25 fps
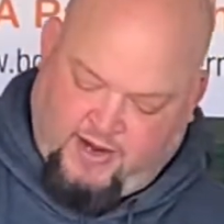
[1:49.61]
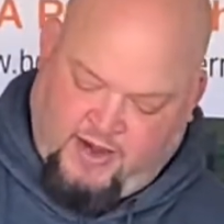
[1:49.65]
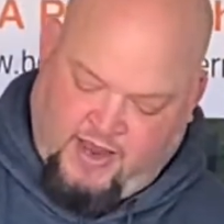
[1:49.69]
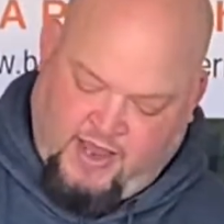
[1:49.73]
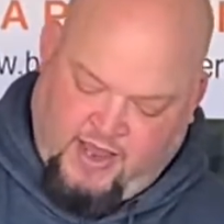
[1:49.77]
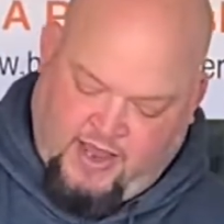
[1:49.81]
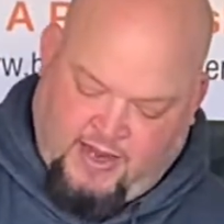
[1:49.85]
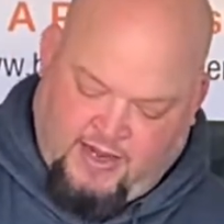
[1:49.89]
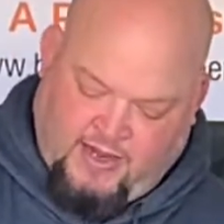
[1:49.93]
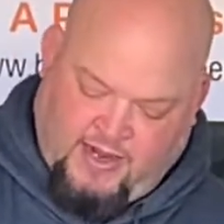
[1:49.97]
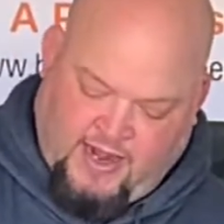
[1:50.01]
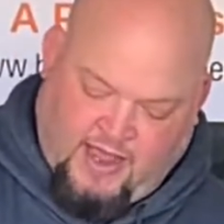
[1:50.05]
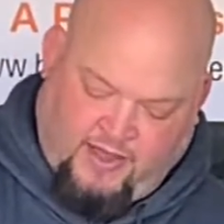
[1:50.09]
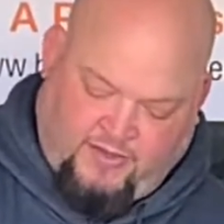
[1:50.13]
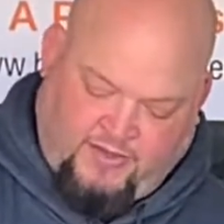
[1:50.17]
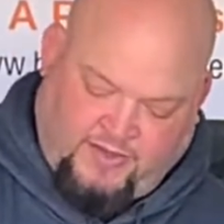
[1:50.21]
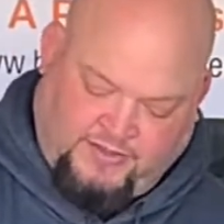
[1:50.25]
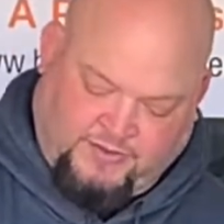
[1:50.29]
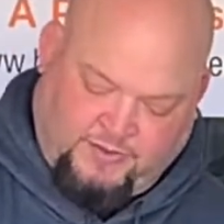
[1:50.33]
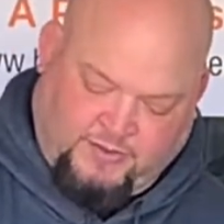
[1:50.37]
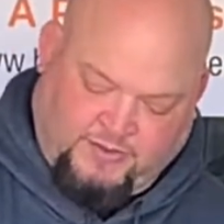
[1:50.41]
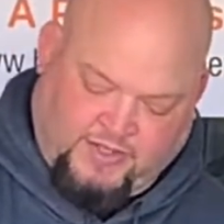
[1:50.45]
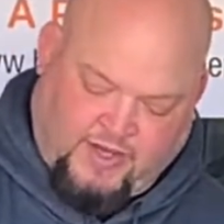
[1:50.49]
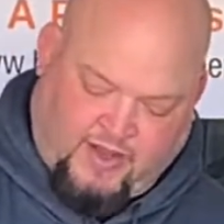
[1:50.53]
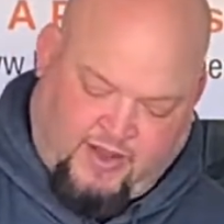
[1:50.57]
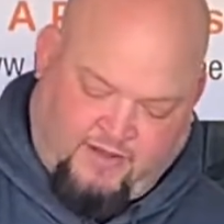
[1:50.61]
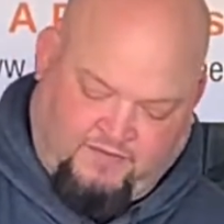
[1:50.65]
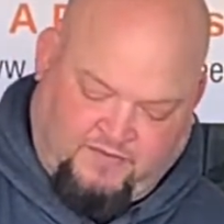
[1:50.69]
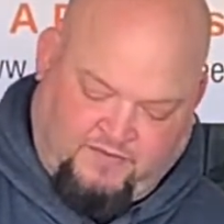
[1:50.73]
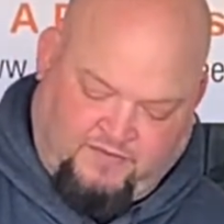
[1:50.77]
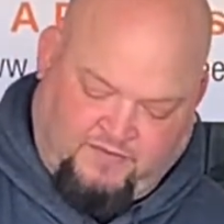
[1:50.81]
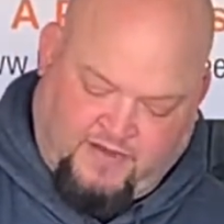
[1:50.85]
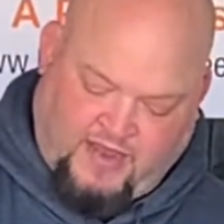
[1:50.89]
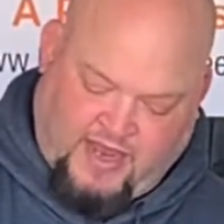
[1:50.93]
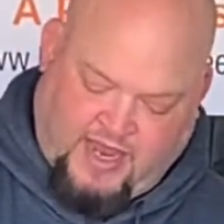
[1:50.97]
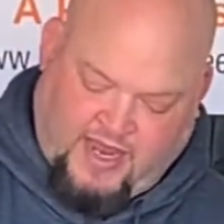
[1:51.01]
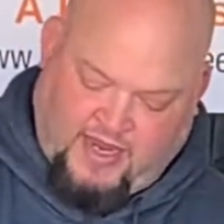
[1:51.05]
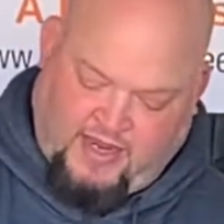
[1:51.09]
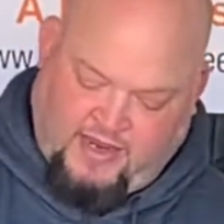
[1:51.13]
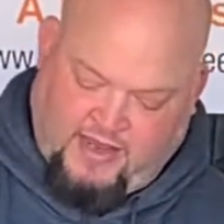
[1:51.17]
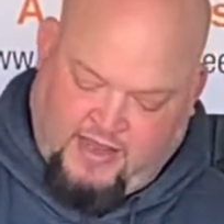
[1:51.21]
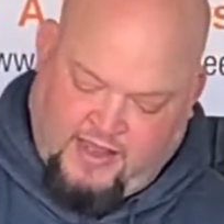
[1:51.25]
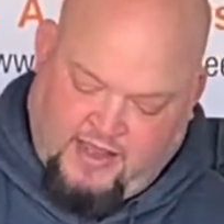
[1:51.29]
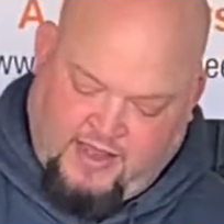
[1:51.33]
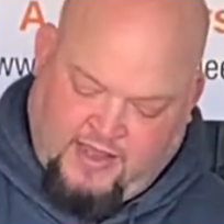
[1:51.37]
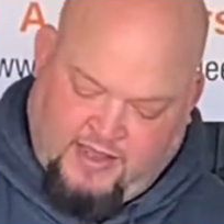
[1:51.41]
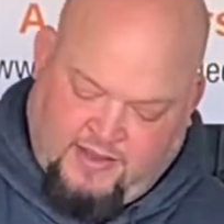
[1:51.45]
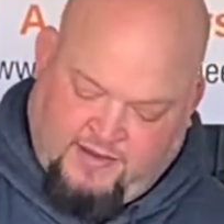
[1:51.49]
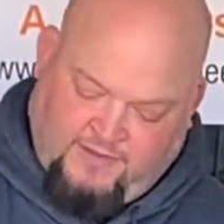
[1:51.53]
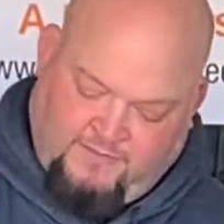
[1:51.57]
Now this was off of
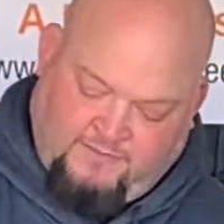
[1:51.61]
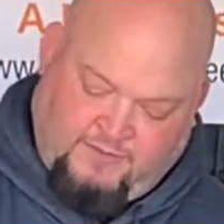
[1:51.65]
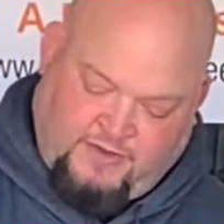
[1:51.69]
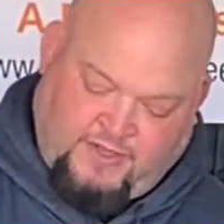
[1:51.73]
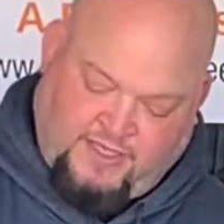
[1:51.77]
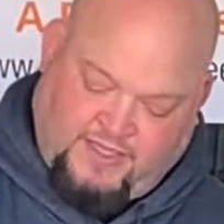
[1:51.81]
this